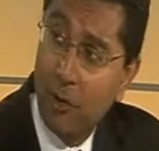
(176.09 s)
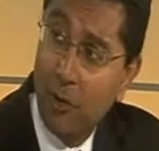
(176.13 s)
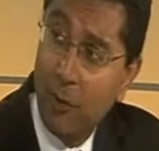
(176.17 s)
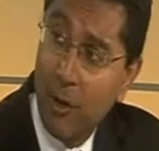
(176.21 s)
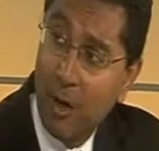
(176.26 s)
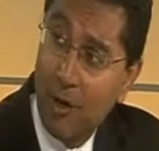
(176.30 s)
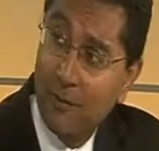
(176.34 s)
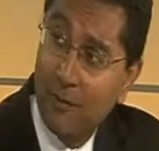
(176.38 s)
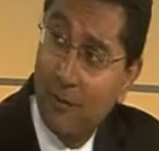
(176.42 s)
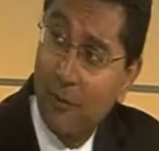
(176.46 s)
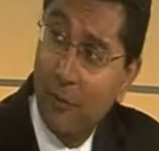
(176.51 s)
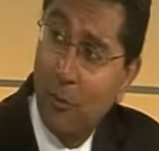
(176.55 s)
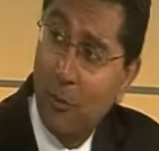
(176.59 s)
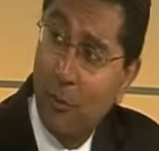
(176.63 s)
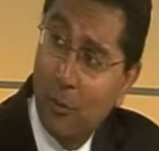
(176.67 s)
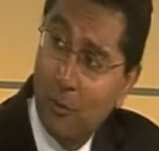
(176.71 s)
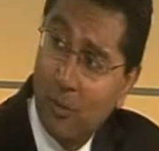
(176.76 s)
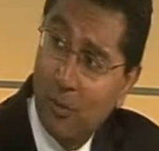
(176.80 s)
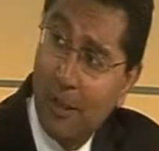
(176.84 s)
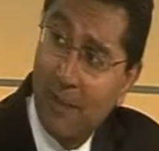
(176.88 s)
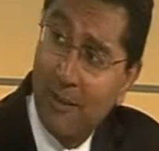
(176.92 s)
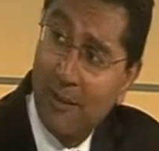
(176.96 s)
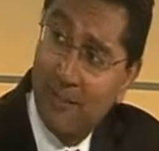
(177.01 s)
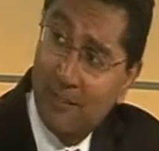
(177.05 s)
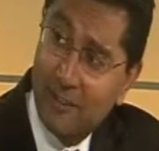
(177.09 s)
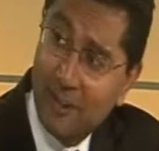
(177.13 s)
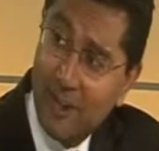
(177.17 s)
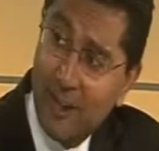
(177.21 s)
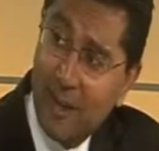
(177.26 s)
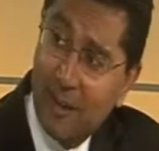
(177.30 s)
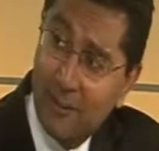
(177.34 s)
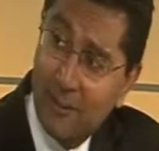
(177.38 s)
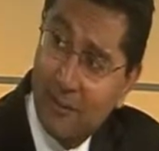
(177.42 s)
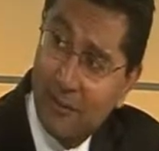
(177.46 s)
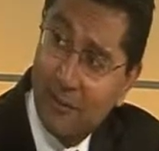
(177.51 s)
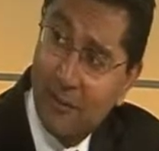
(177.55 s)
Where does the workplace
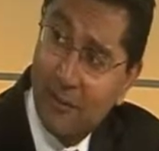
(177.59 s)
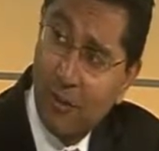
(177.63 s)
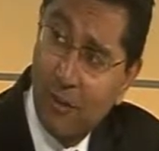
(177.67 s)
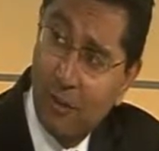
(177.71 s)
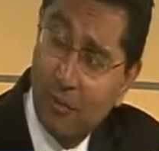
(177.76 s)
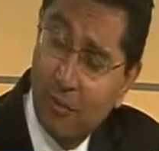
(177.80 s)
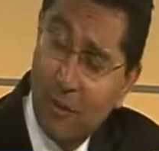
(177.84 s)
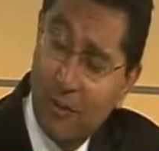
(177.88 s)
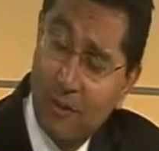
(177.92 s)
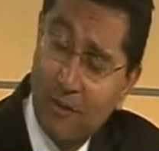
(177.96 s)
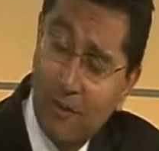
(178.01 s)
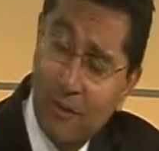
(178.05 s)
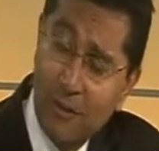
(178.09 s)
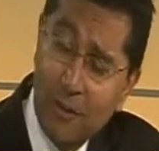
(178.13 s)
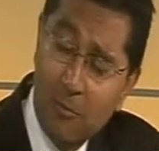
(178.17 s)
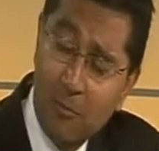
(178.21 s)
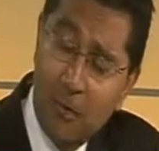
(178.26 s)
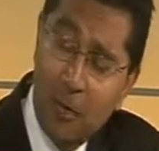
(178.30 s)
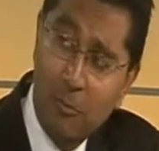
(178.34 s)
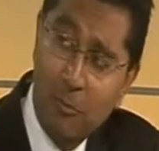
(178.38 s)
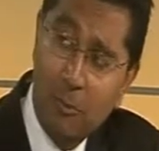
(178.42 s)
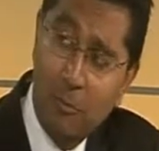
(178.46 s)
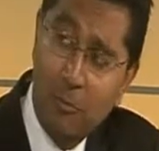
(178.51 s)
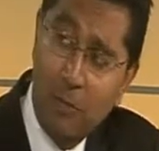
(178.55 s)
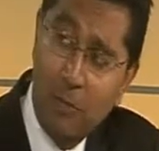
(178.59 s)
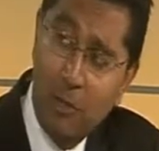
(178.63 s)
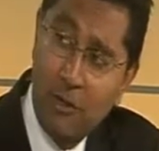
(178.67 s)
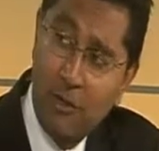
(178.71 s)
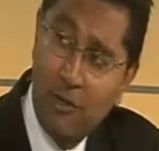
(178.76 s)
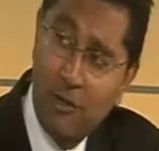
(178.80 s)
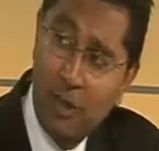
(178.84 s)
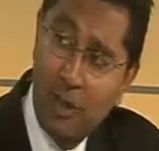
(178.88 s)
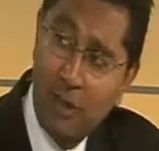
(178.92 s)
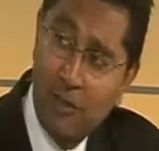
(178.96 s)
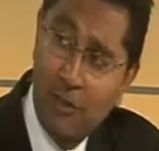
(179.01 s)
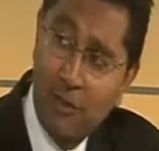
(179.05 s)
start and stop? Because I think people
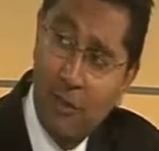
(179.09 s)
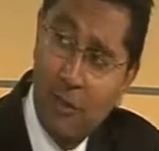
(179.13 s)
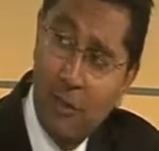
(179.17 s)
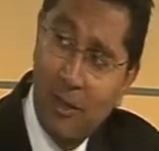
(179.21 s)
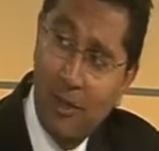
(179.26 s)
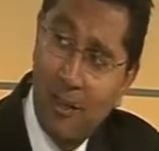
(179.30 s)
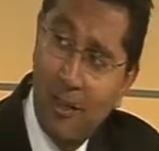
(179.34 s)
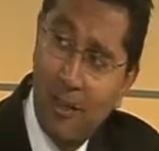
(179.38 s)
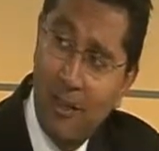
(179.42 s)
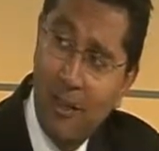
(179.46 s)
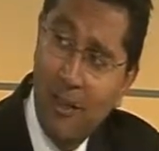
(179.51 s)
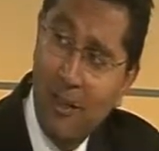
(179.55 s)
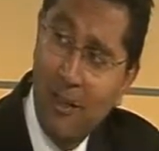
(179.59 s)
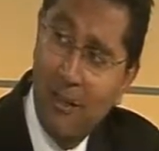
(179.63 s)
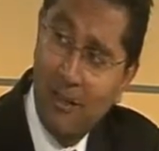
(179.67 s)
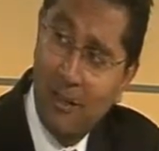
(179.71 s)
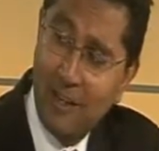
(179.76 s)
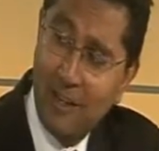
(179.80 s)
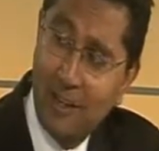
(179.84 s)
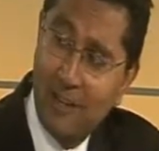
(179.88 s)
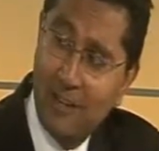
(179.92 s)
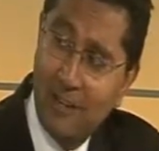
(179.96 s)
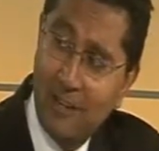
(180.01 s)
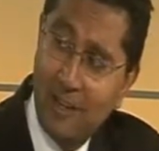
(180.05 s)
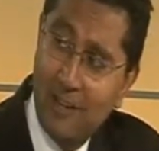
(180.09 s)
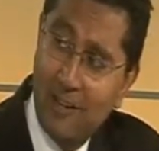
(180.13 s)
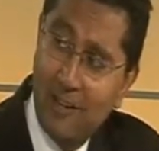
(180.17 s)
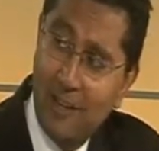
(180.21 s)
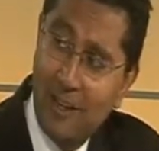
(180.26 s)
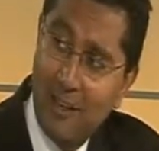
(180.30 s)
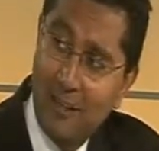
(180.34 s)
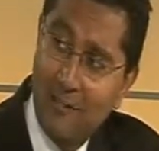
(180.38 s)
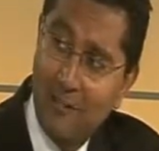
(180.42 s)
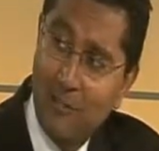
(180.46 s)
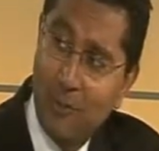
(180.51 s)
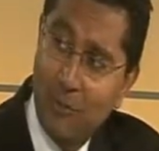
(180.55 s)
appreciate that when they're sitting at their
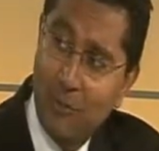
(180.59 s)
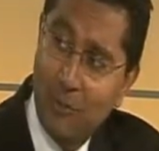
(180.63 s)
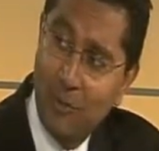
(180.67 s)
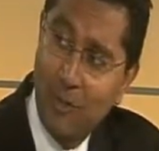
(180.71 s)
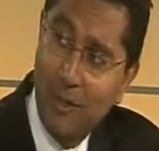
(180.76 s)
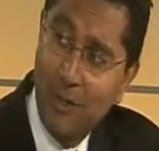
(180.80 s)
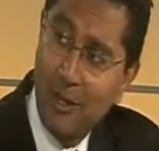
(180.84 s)
desk or